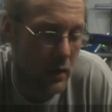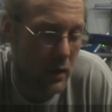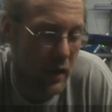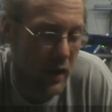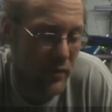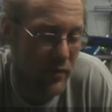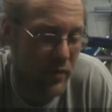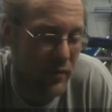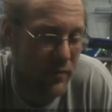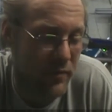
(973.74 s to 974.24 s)

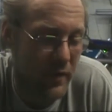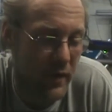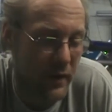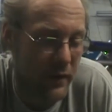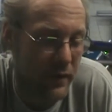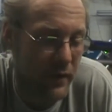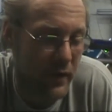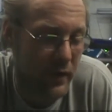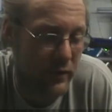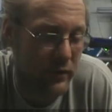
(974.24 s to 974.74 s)
Every
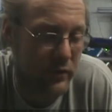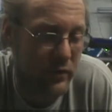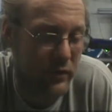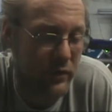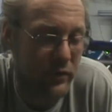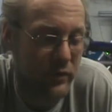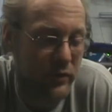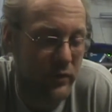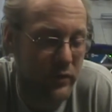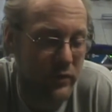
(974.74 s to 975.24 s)
faith has
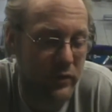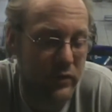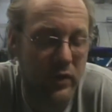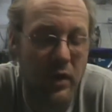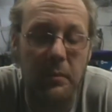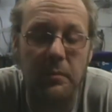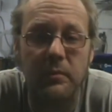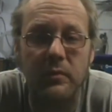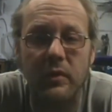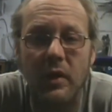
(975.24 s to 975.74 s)

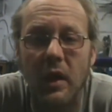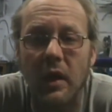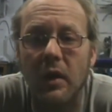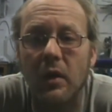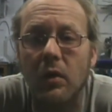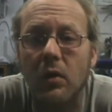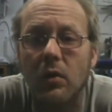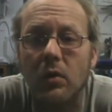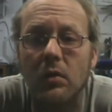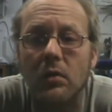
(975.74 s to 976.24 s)
some
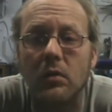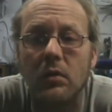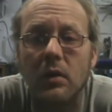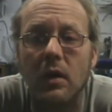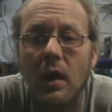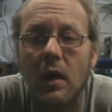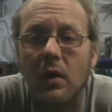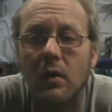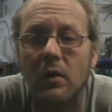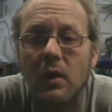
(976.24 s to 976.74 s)
tale
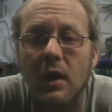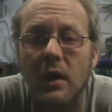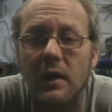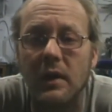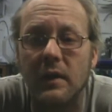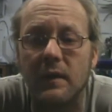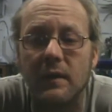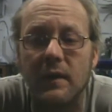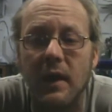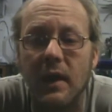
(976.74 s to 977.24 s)

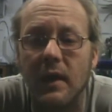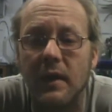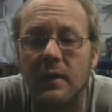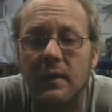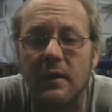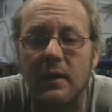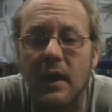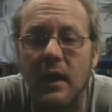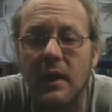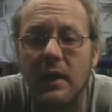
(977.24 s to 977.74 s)
outlining
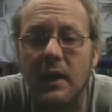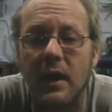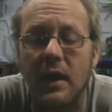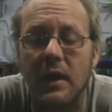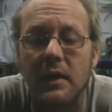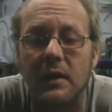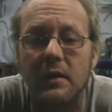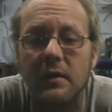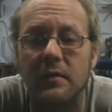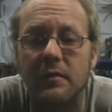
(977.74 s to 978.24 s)
that
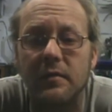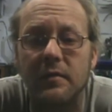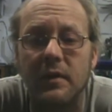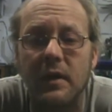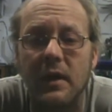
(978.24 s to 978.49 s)
kind of